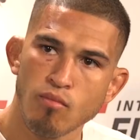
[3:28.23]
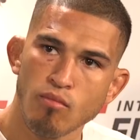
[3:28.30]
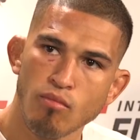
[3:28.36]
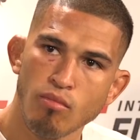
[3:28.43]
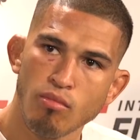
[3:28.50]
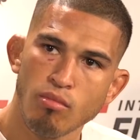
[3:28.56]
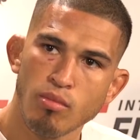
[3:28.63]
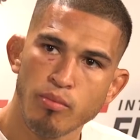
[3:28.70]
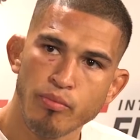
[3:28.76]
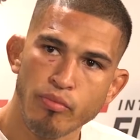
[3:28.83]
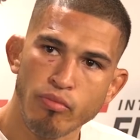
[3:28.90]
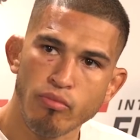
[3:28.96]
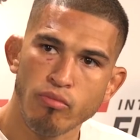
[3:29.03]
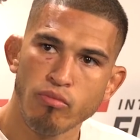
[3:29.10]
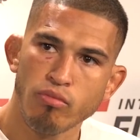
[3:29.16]
Was, did
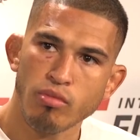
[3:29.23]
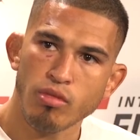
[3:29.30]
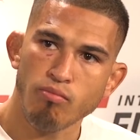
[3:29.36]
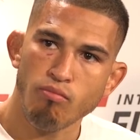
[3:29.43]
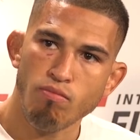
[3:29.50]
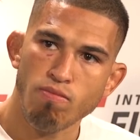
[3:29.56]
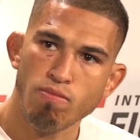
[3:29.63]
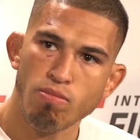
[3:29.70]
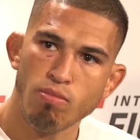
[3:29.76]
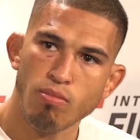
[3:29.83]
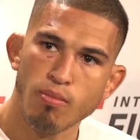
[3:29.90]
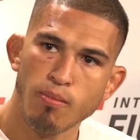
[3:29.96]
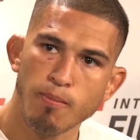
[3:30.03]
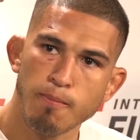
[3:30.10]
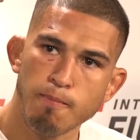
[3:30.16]
you have that confidence
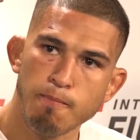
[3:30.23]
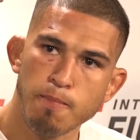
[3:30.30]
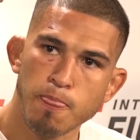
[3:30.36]
walking out?